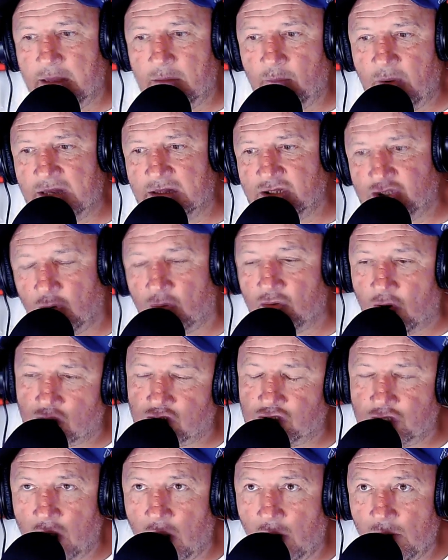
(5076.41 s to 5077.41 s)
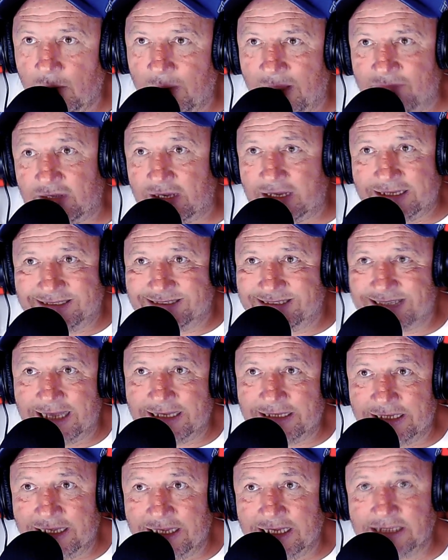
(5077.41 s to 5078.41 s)
when John got to know him after like
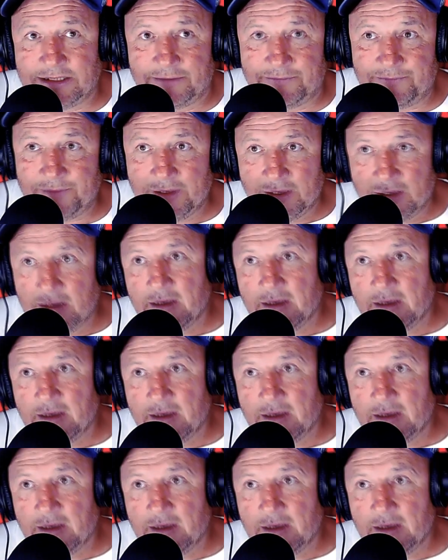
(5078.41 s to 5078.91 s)
10 years of,